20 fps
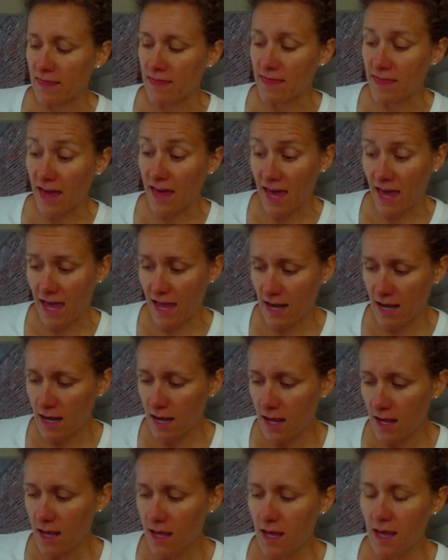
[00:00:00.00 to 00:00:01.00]

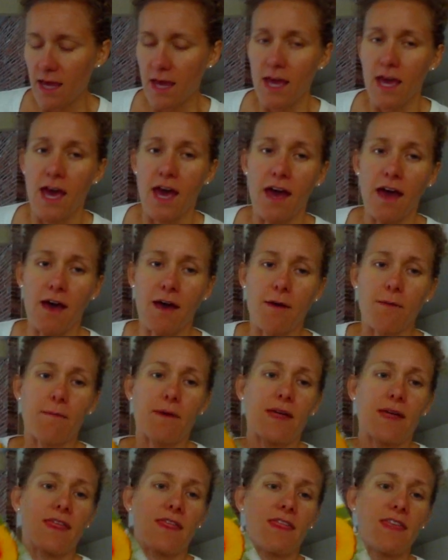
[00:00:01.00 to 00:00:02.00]
Then
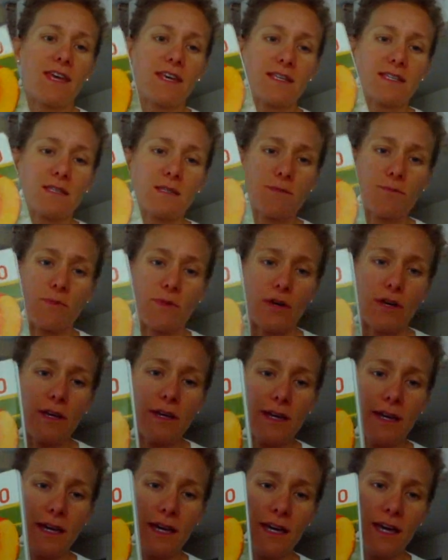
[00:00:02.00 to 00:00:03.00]
this
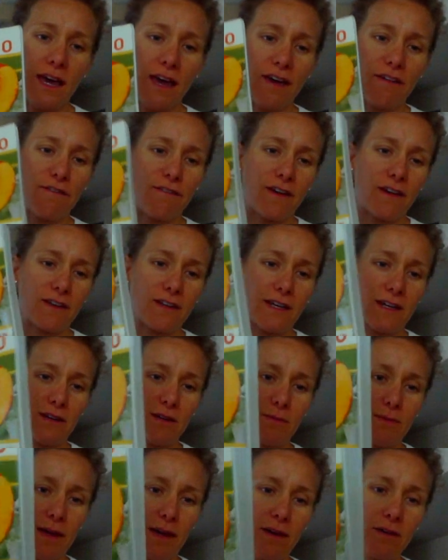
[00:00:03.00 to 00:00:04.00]
book I found
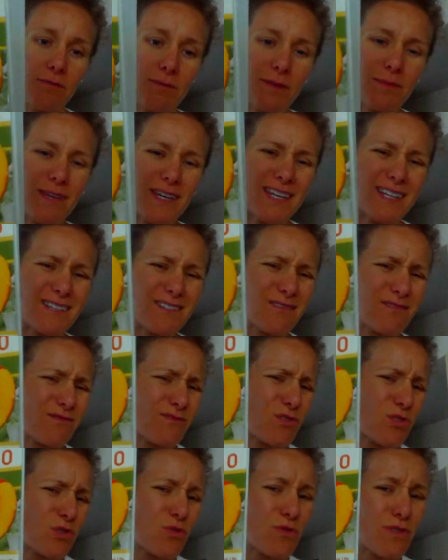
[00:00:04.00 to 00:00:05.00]
out about maybe
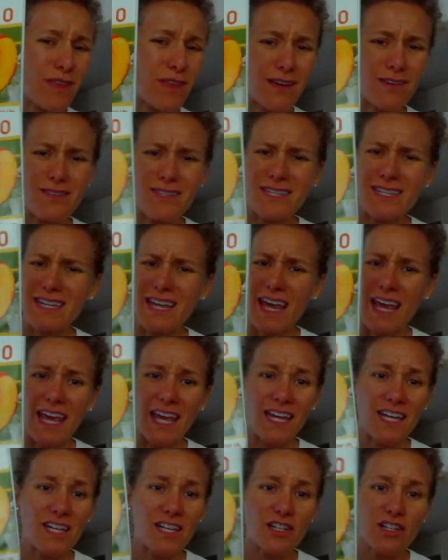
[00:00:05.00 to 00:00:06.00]
in
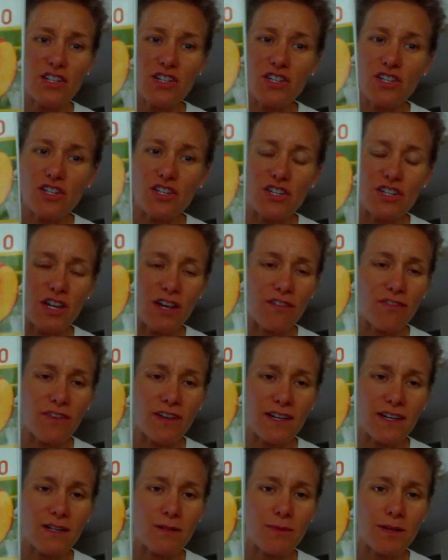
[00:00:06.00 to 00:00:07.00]
2008-ish. I
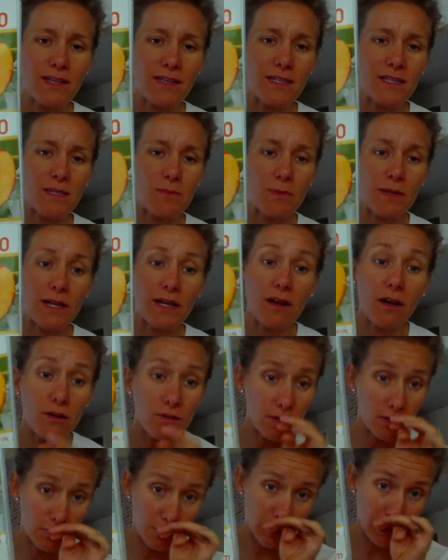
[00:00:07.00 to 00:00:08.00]
found out about this, but had
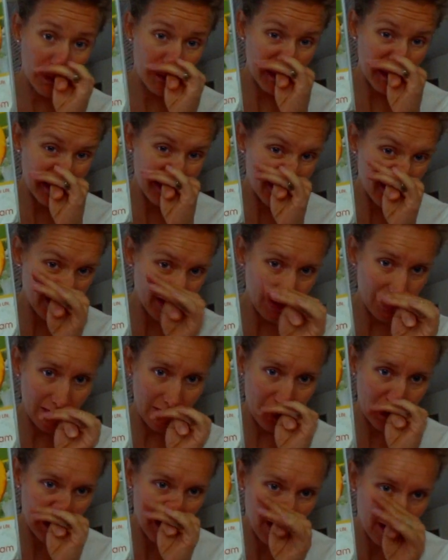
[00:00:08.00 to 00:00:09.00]
already really been doing
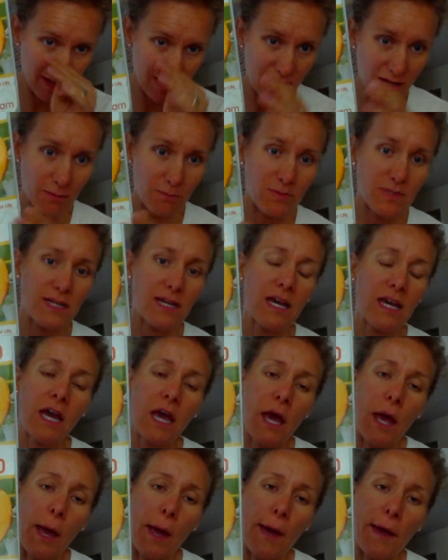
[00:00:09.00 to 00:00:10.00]
this concept,
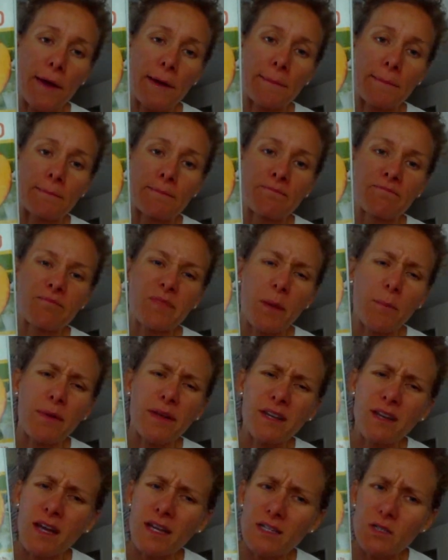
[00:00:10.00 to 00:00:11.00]

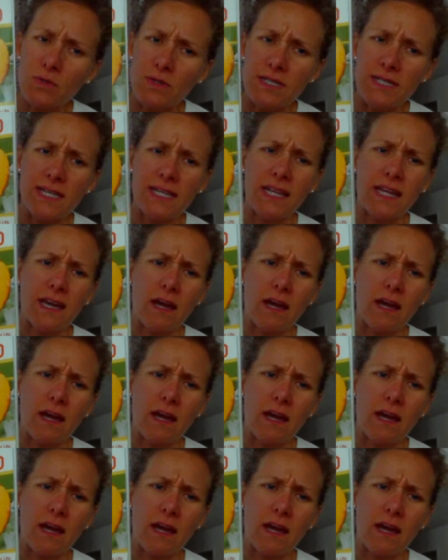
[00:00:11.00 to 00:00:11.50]
but not to a T.